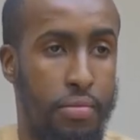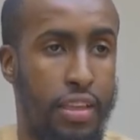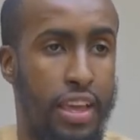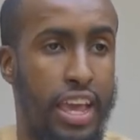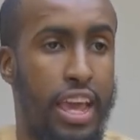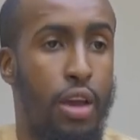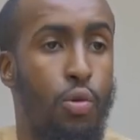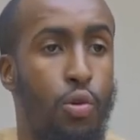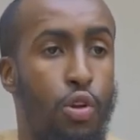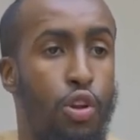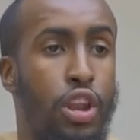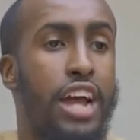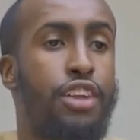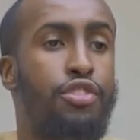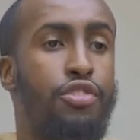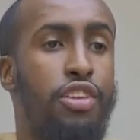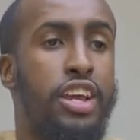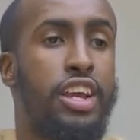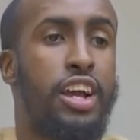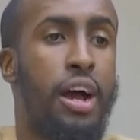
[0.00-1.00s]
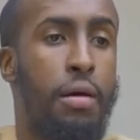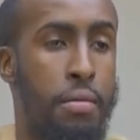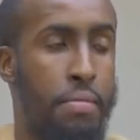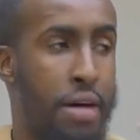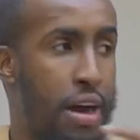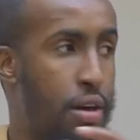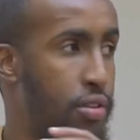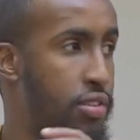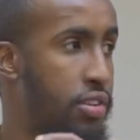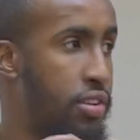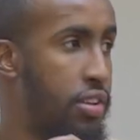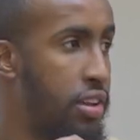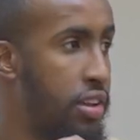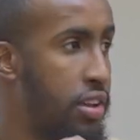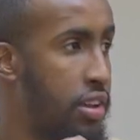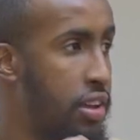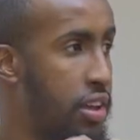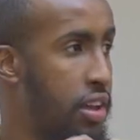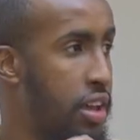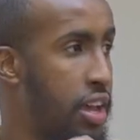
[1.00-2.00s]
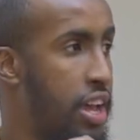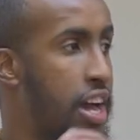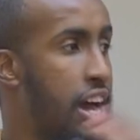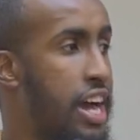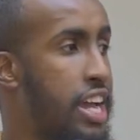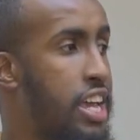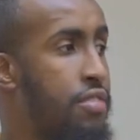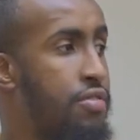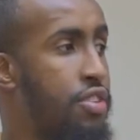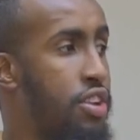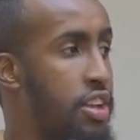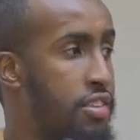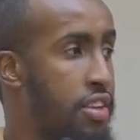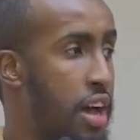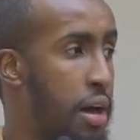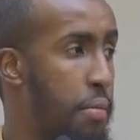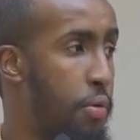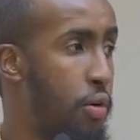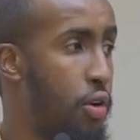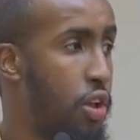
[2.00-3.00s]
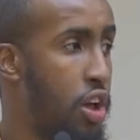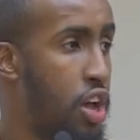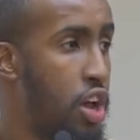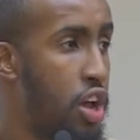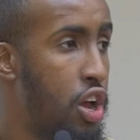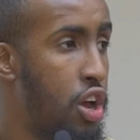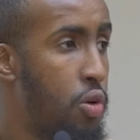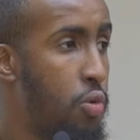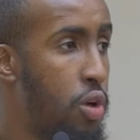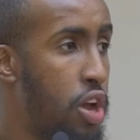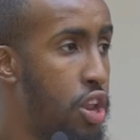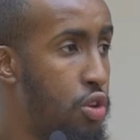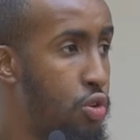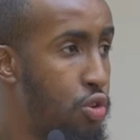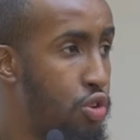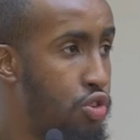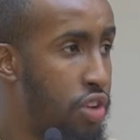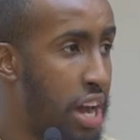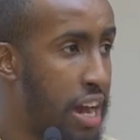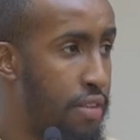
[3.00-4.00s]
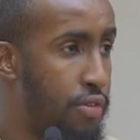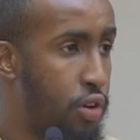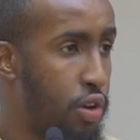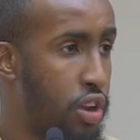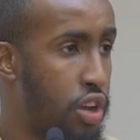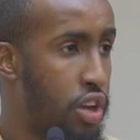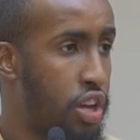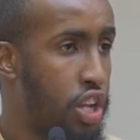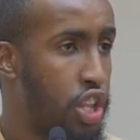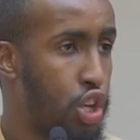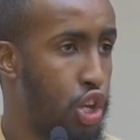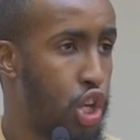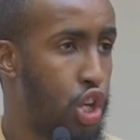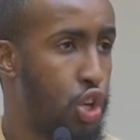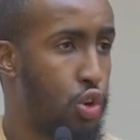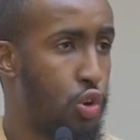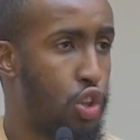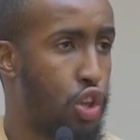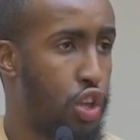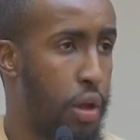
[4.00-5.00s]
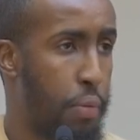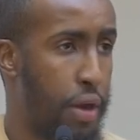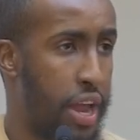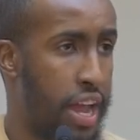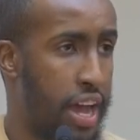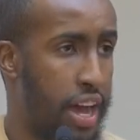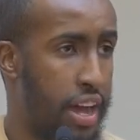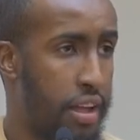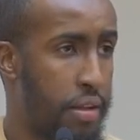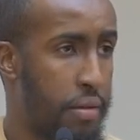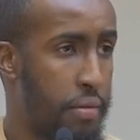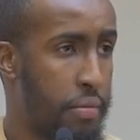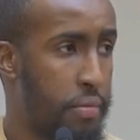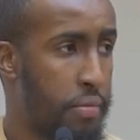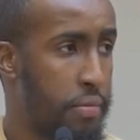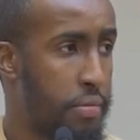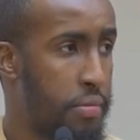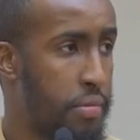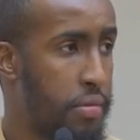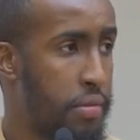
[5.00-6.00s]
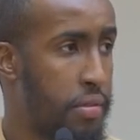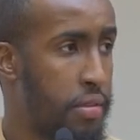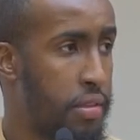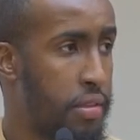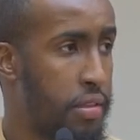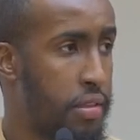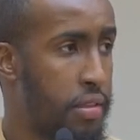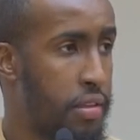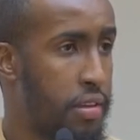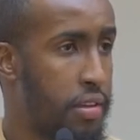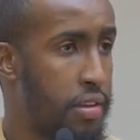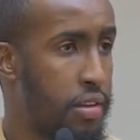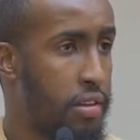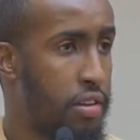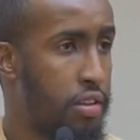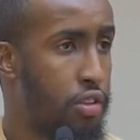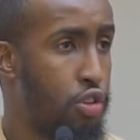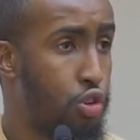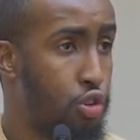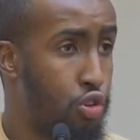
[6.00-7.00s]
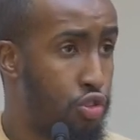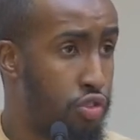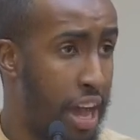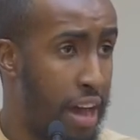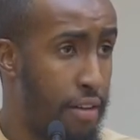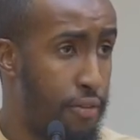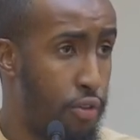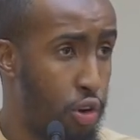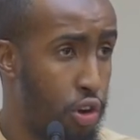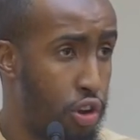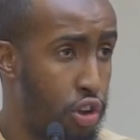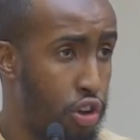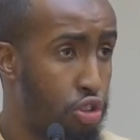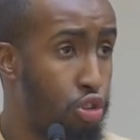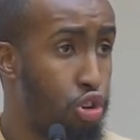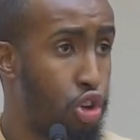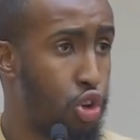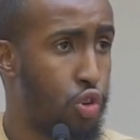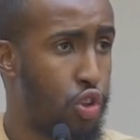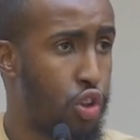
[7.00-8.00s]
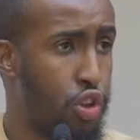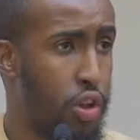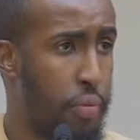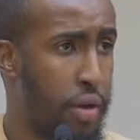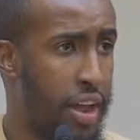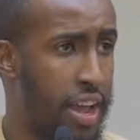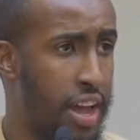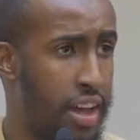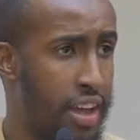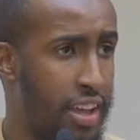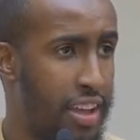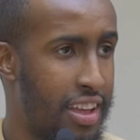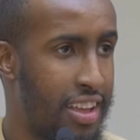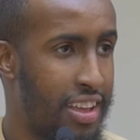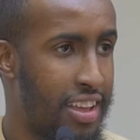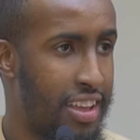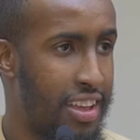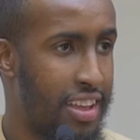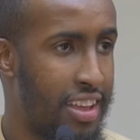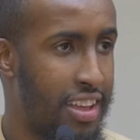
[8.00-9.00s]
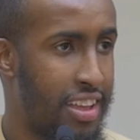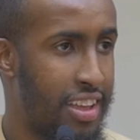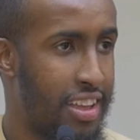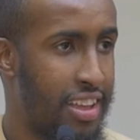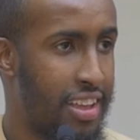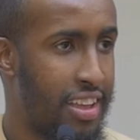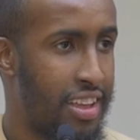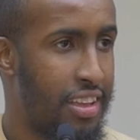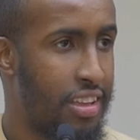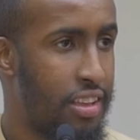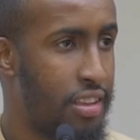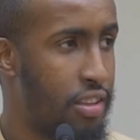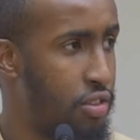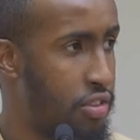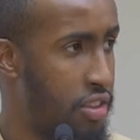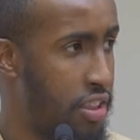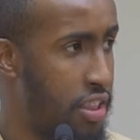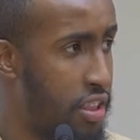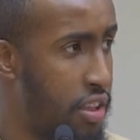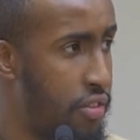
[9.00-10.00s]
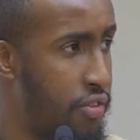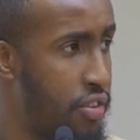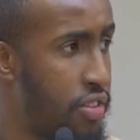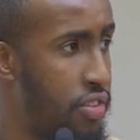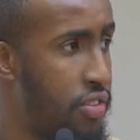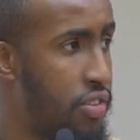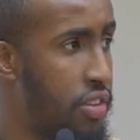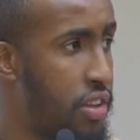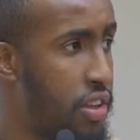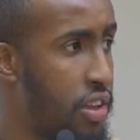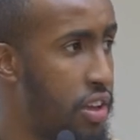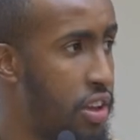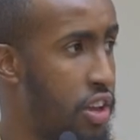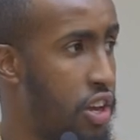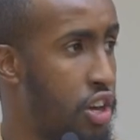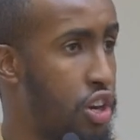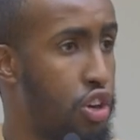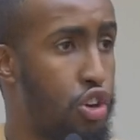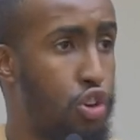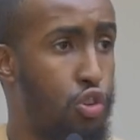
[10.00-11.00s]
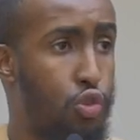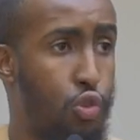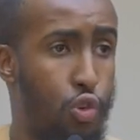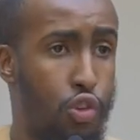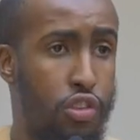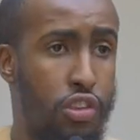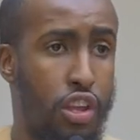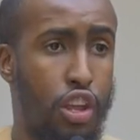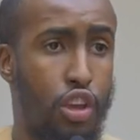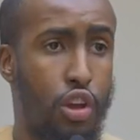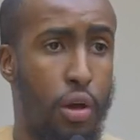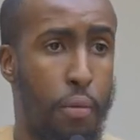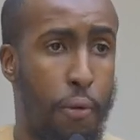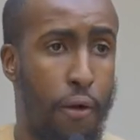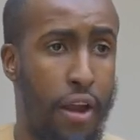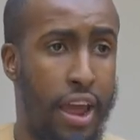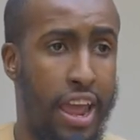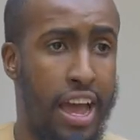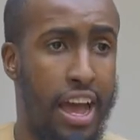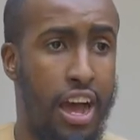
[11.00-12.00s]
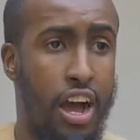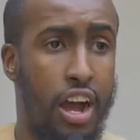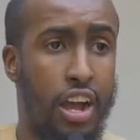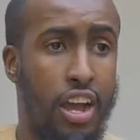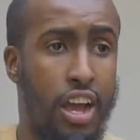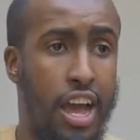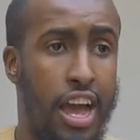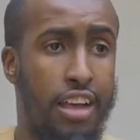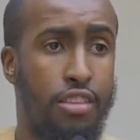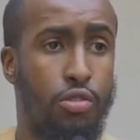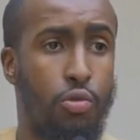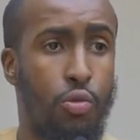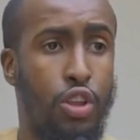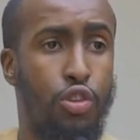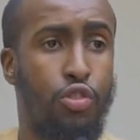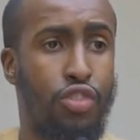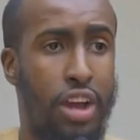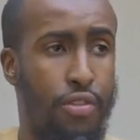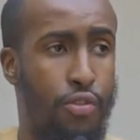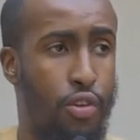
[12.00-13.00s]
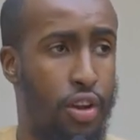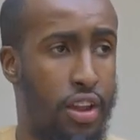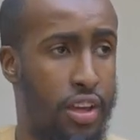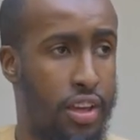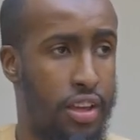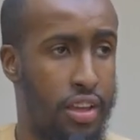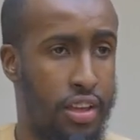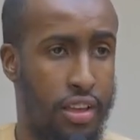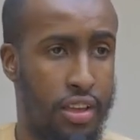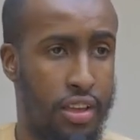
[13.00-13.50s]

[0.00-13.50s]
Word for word: It will naturally come about. I'll give you an example. When you travel, do you shorten your prayer? Do you travel to shorten your prayer? You see the difference? Shortening your prayer occurs when you travel.